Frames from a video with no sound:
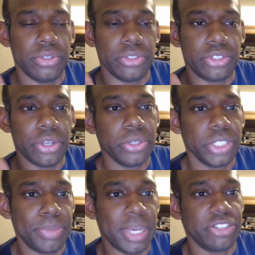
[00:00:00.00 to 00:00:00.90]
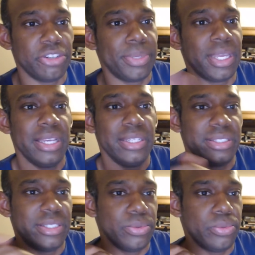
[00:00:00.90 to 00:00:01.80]
so special
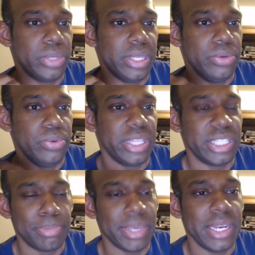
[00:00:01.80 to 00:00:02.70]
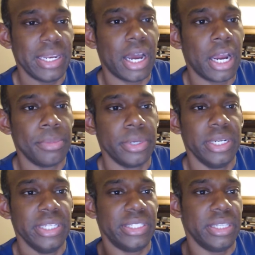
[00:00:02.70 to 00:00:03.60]
because with its plated armor,
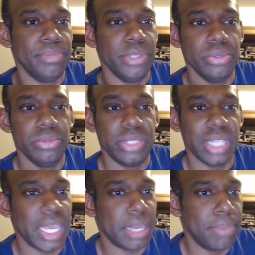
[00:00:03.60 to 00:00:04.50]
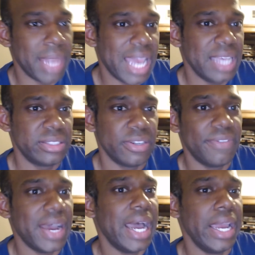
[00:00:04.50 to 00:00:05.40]
it's immune to like blaster
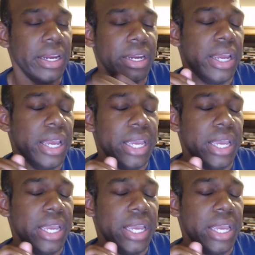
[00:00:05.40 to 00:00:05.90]
fire.